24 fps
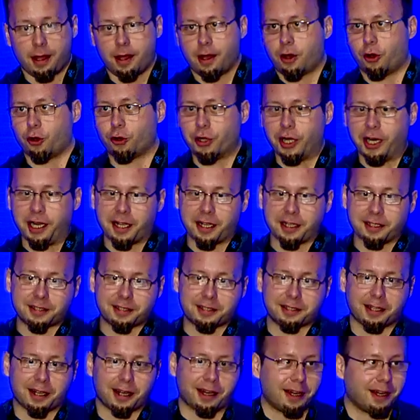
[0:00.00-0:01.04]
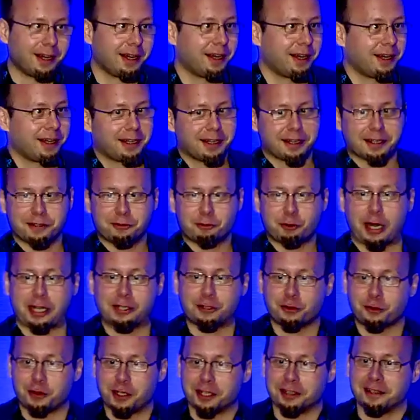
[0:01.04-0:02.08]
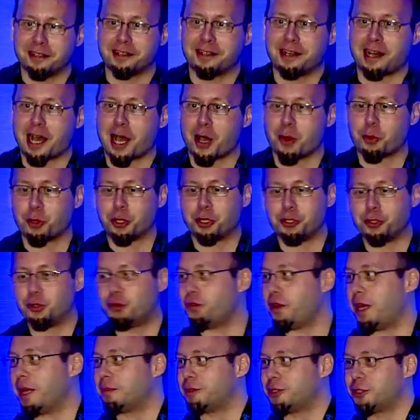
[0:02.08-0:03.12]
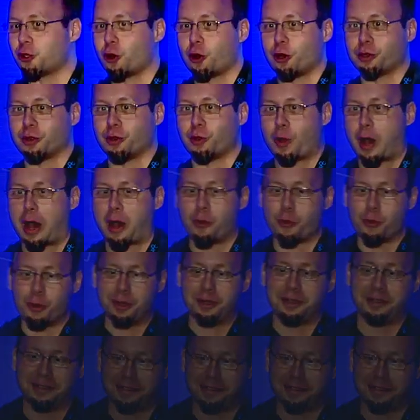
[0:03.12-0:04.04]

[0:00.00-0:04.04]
All right, grand reveal. Our new VM is called Luau.